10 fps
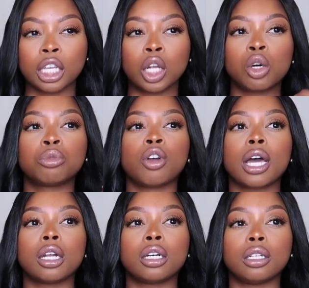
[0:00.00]
Did
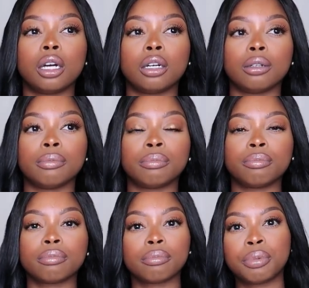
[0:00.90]
Globetrotter um,
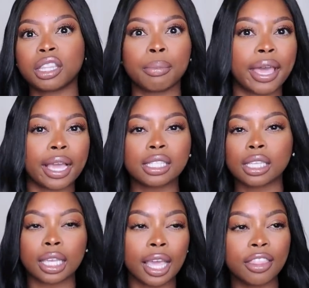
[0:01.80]
put the bags
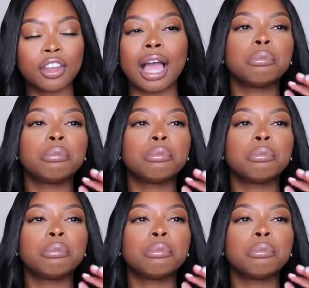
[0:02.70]
together?